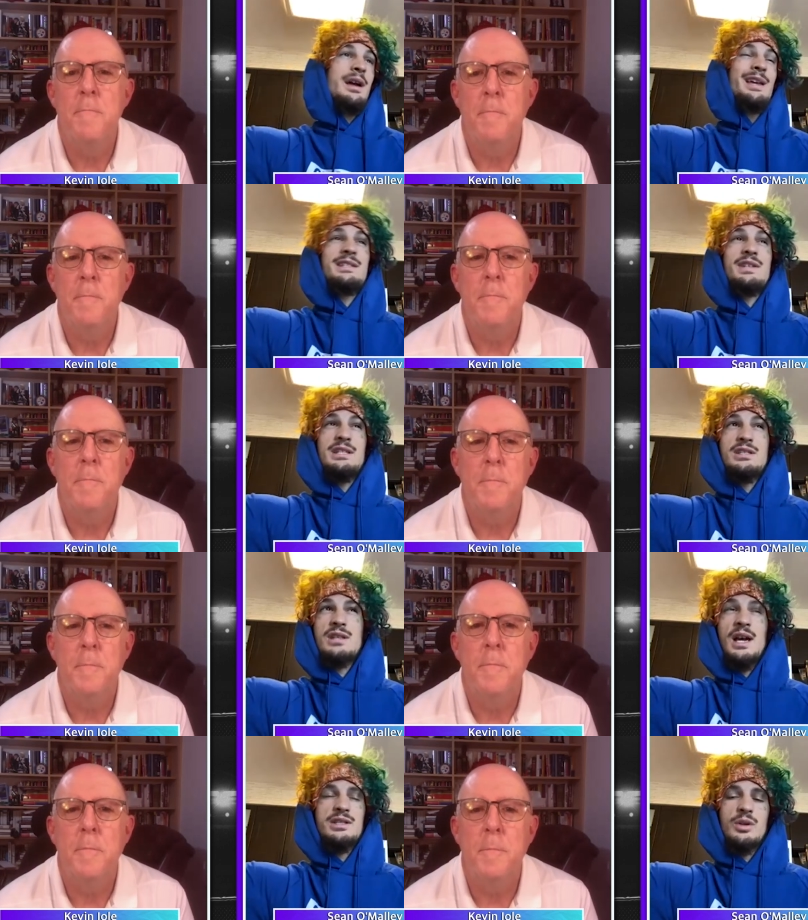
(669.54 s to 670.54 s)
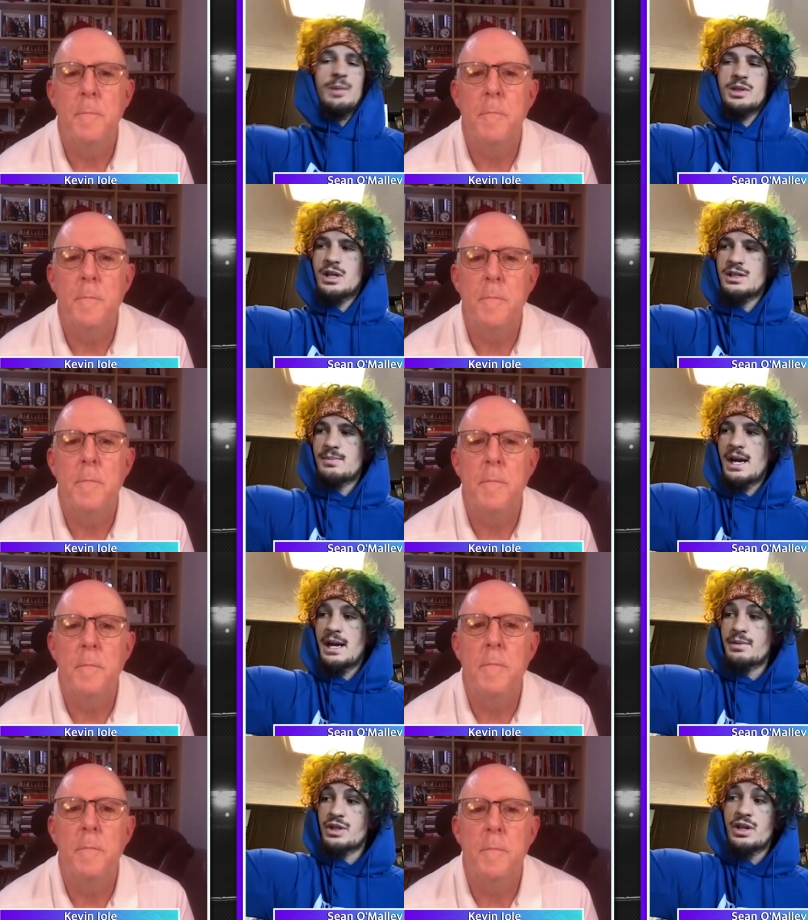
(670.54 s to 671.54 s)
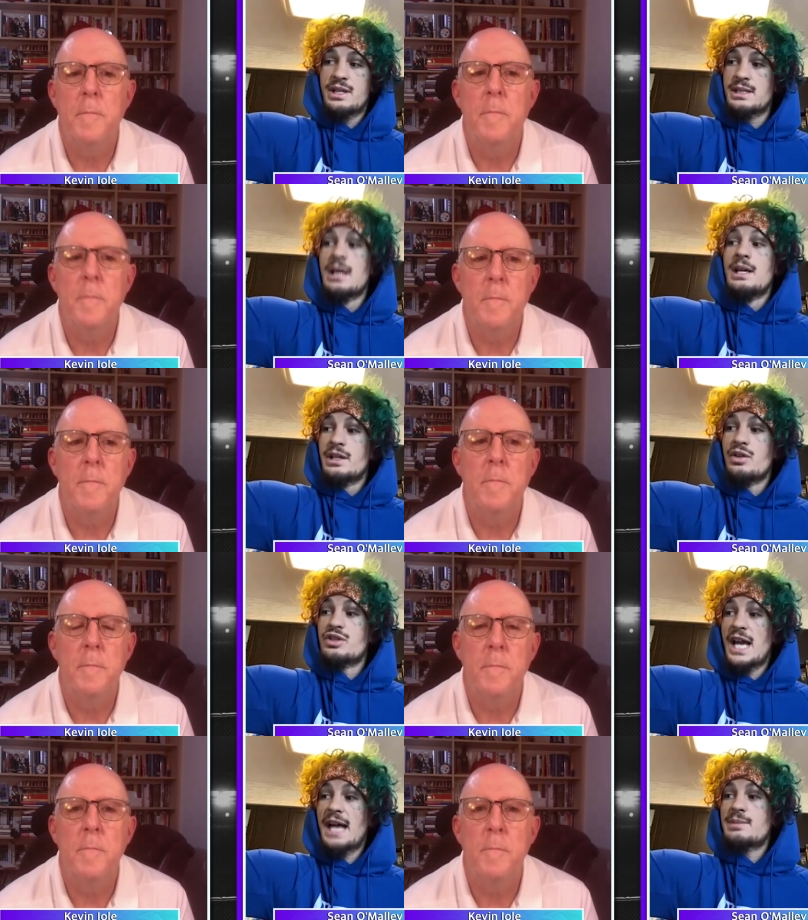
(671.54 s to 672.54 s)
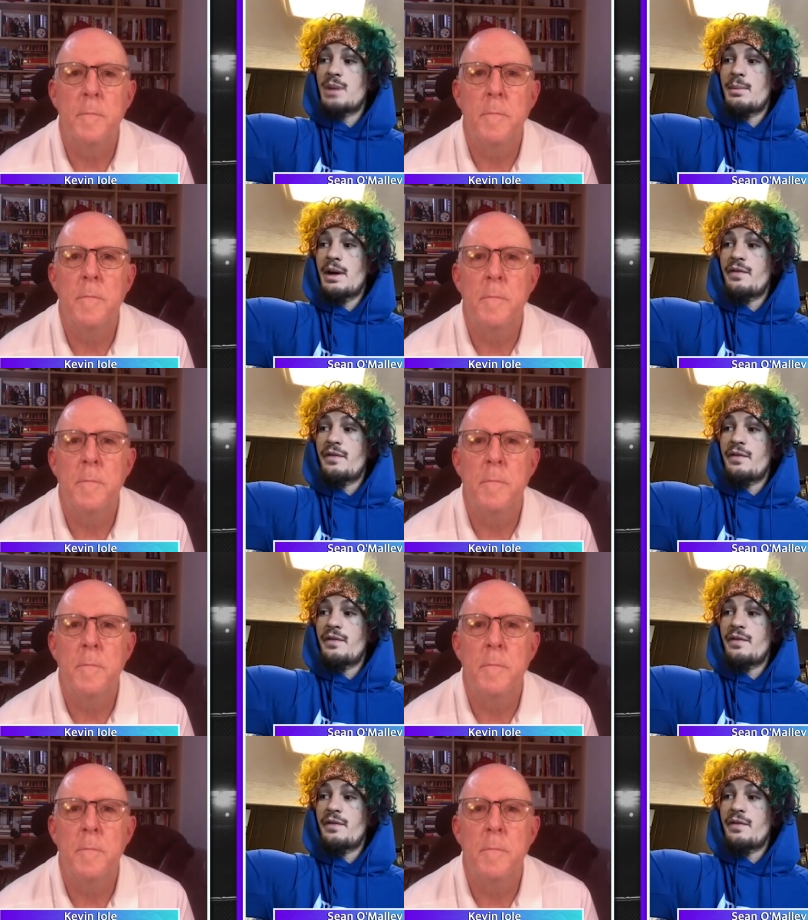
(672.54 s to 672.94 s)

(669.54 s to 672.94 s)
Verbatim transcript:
Speaker 1: He's got so much on his mind. I'm sure he's, you know, jacked about my